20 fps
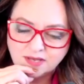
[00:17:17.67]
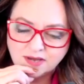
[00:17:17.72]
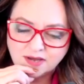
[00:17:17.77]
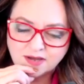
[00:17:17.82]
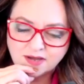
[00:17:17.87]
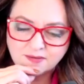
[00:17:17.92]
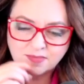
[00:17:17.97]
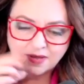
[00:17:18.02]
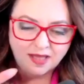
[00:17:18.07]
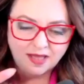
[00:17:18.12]

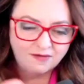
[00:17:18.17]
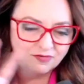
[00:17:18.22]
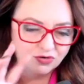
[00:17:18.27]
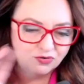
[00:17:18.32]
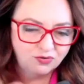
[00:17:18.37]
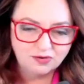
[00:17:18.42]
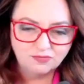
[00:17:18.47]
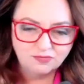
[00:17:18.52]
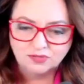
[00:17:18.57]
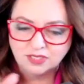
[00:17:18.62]
Um, I have a
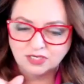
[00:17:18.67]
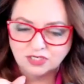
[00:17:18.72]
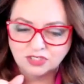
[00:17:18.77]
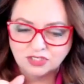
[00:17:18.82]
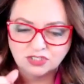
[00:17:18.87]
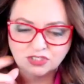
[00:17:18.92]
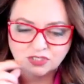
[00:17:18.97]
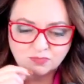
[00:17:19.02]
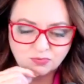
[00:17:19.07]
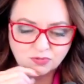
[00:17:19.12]
great
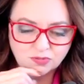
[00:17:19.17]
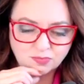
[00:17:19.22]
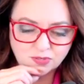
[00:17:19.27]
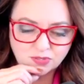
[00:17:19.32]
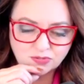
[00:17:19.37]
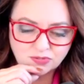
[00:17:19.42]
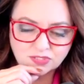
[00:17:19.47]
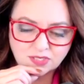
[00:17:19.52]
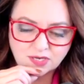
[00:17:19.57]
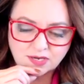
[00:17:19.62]
relationship with
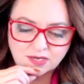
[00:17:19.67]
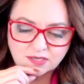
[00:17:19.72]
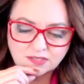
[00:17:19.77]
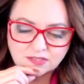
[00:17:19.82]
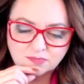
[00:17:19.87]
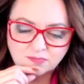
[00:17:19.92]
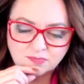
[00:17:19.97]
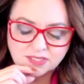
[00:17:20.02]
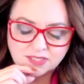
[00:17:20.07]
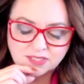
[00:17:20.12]
both
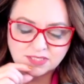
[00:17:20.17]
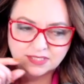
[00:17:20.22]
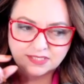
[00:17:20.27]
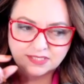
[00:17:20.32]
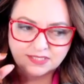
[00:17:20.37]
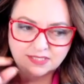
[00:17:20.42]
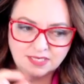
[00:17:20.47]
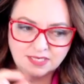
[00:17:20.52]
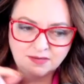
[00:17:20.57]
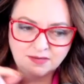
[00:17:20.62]
sides, but to
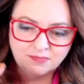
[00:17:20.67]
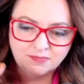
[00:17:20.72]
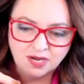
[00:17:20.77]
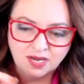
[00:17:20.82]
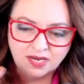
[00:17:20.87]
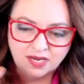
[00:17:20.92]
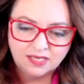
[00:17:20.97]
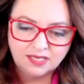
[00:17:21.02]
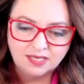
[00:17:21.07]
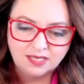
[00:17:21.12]
see
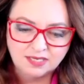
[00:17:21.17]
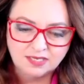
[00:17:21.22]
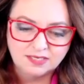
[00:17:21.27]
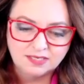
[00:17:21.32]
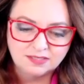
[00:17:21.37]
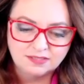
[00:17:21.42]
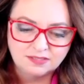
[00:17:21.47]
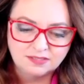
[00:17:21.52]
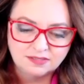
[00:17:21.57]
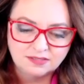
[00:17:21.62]
my
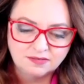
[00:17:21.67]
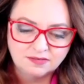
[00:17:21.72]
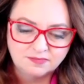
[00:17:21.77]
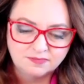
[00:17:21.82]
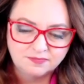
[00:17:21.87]
kids